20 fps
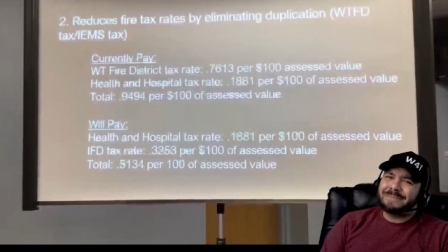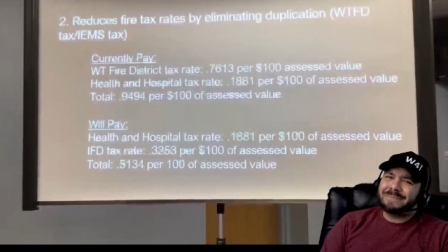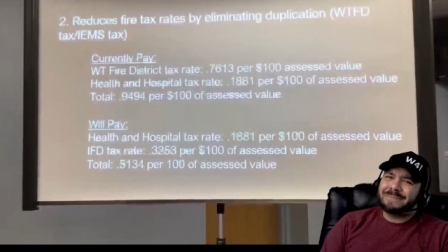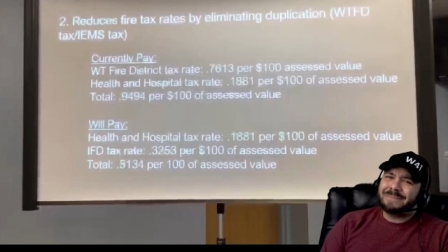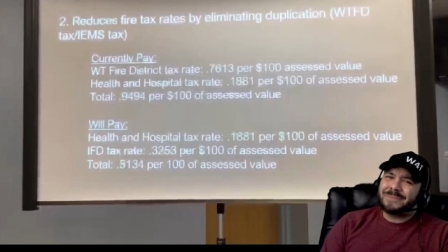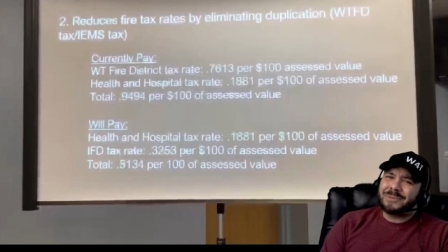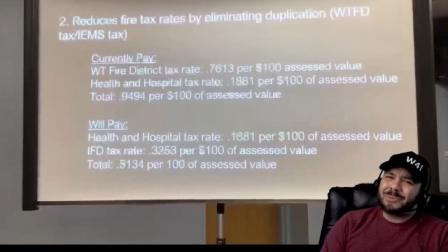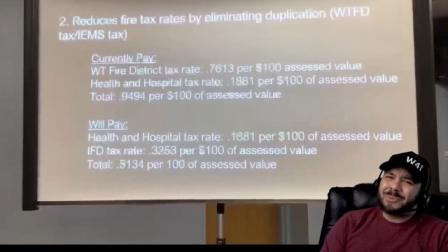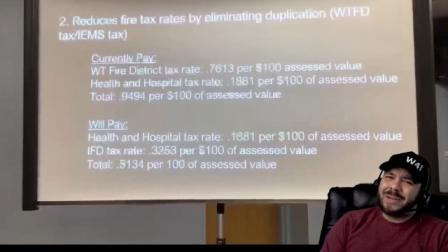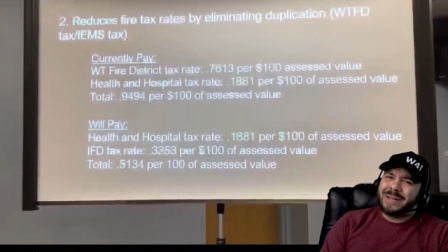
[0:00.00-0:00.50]

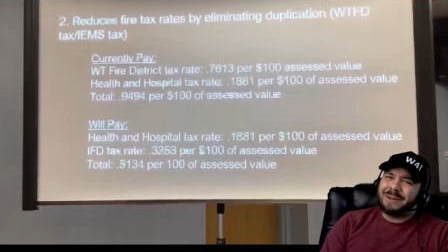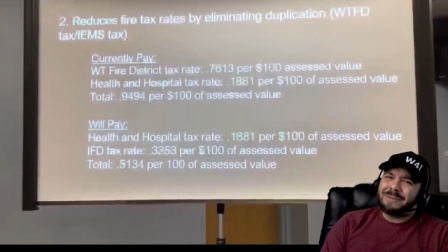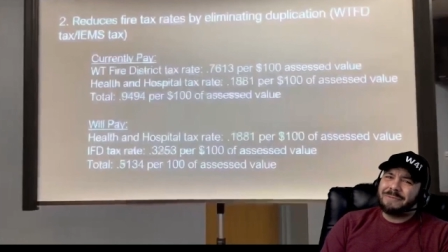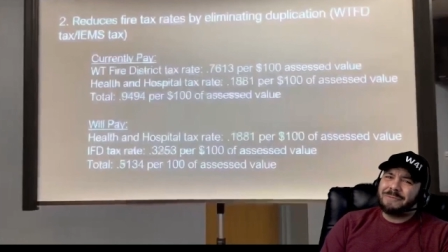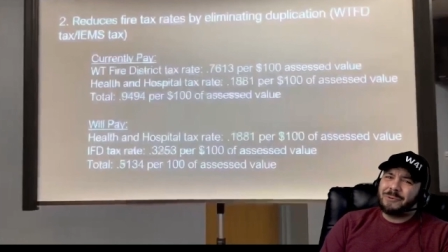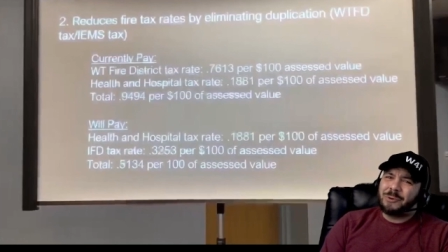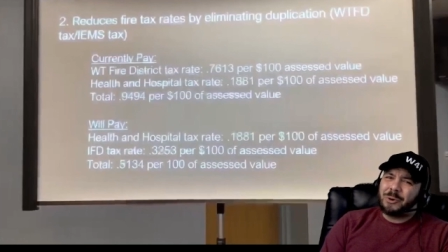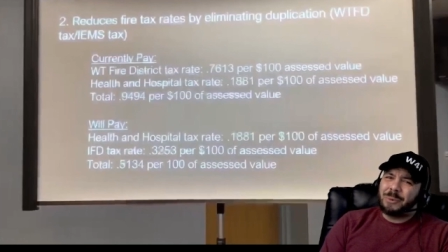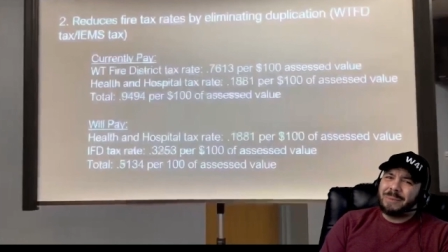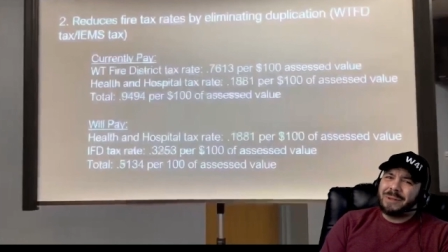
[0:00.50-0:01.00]
$3 to
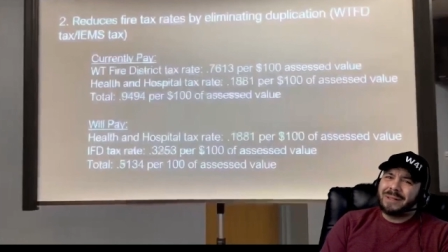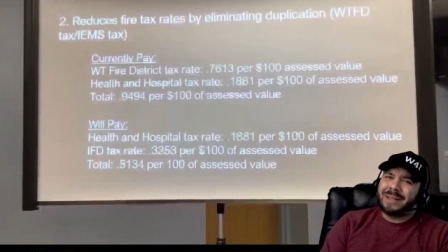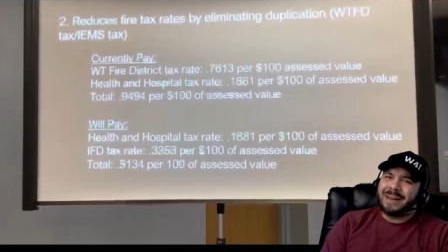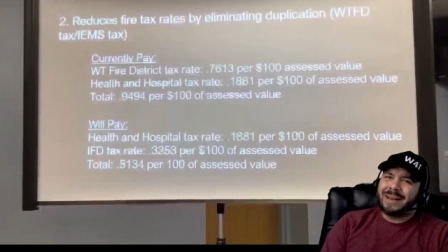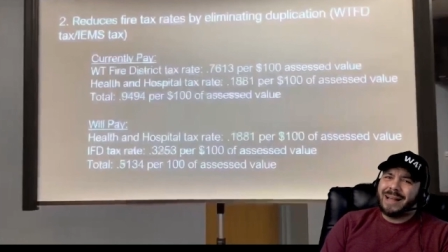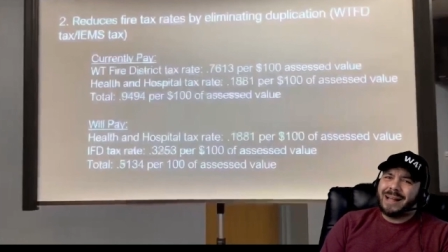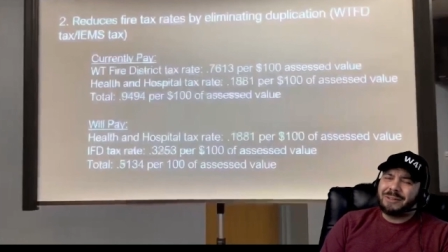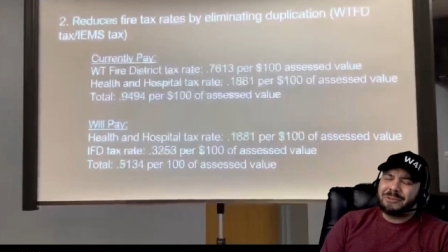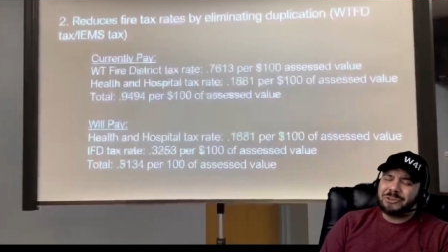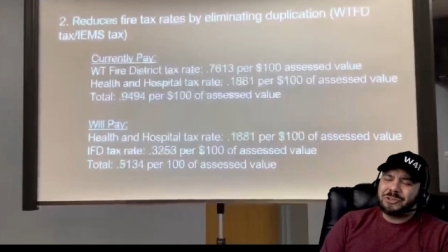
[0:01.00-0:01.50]
$4 million
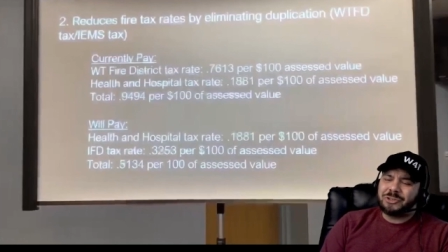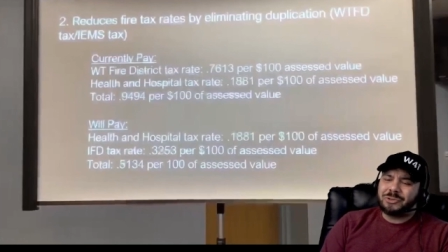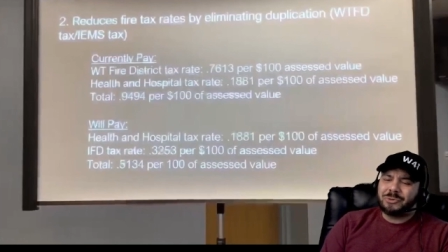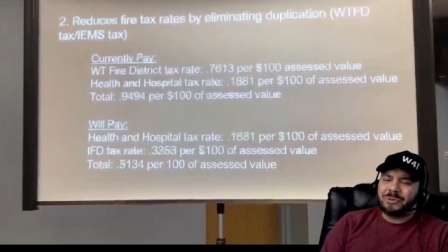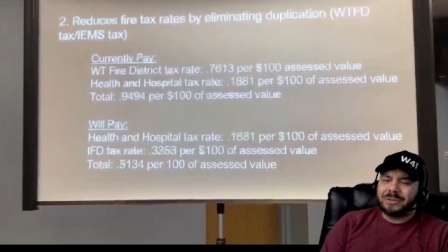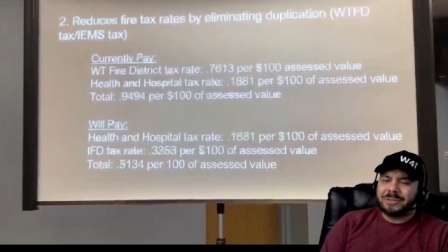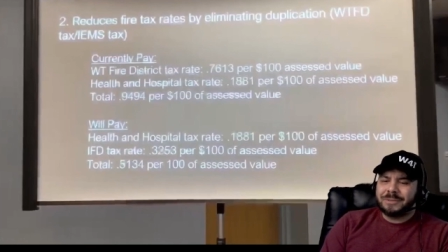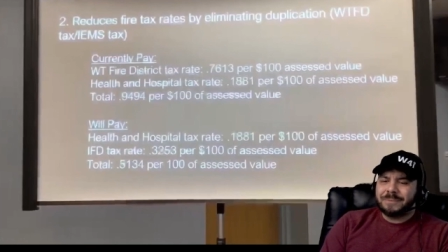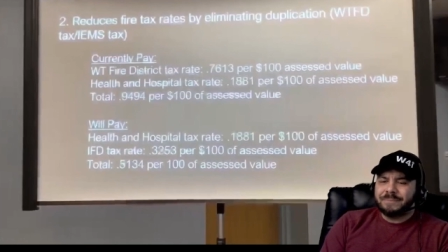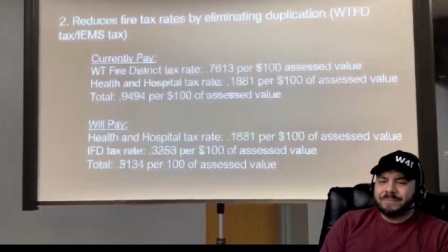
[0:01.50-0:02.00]

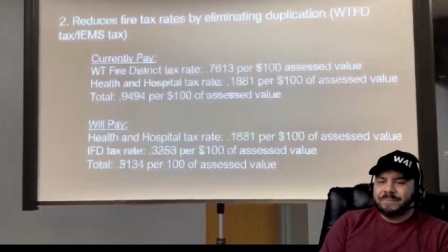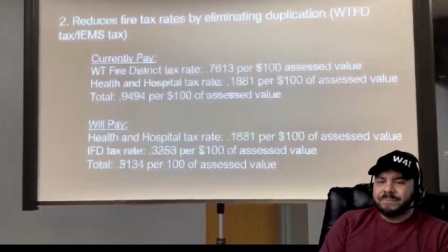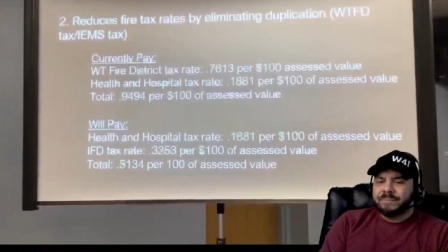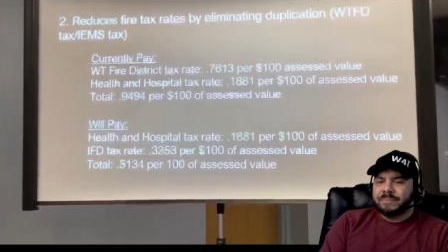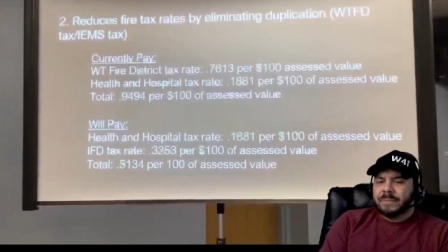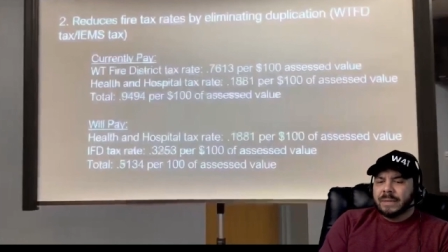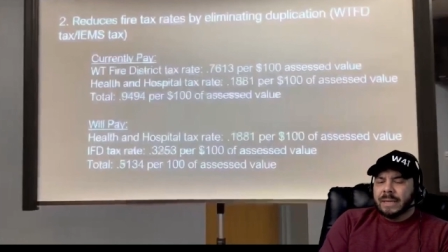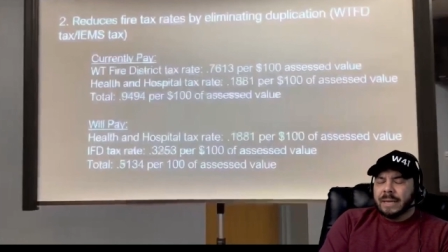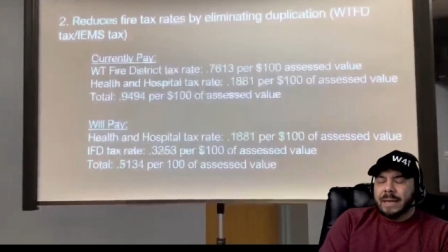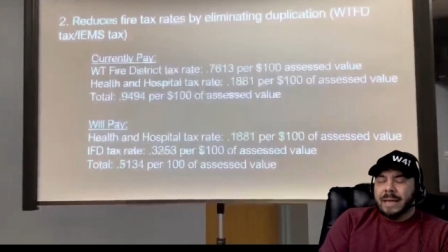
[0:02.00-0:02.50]
short.
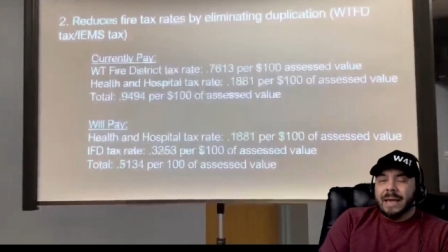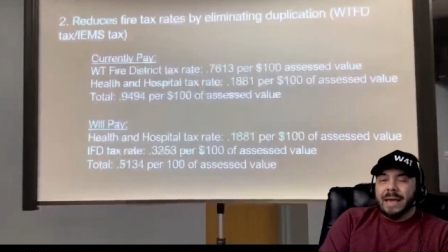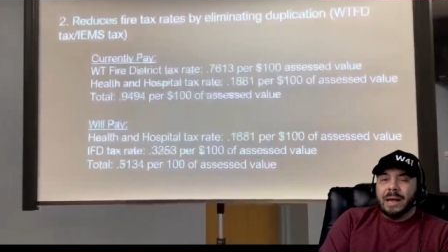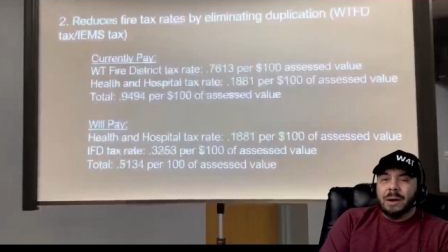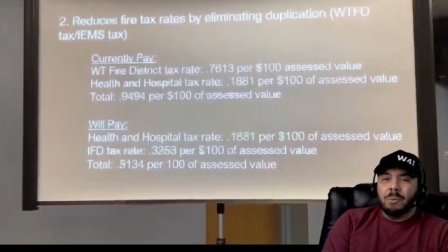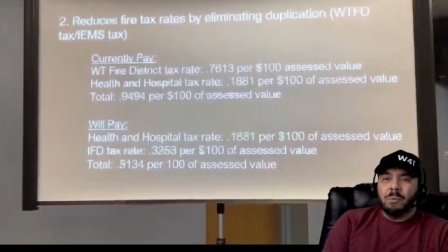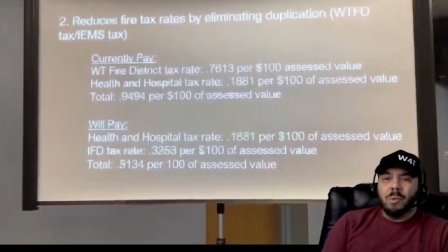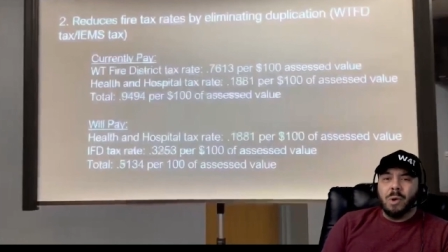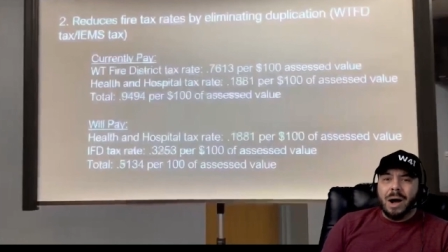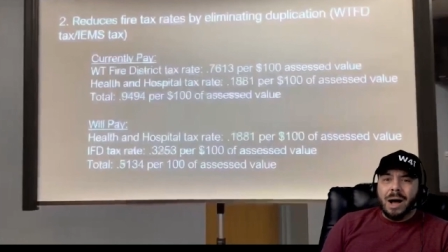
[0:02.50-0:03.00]

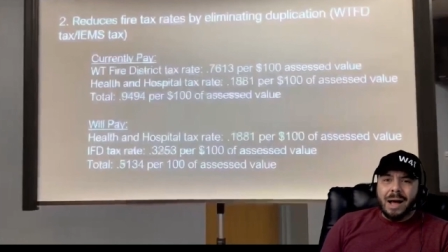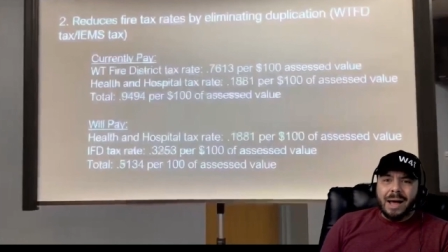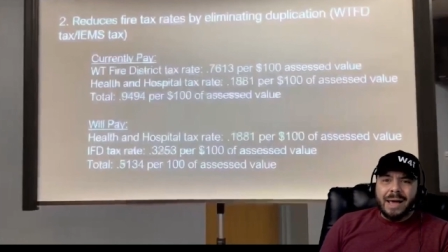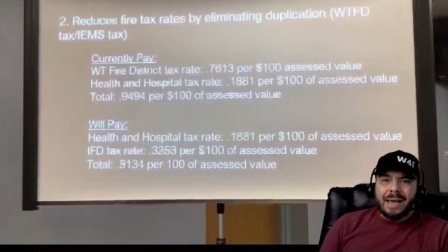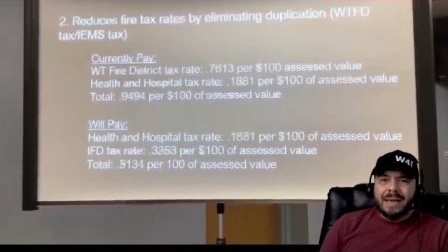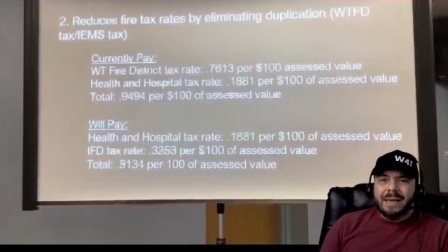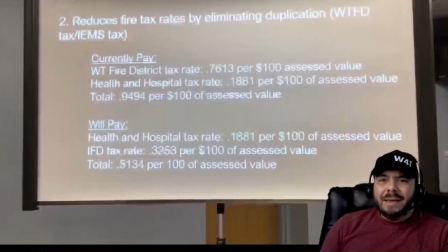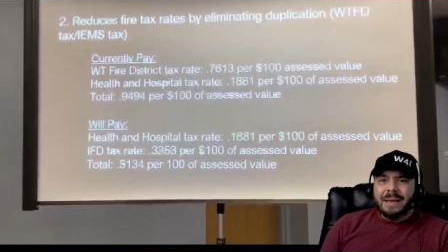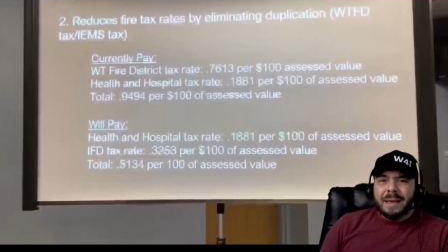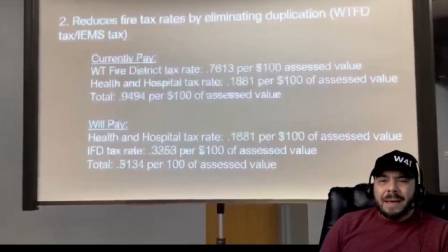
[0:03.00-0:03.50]
And why?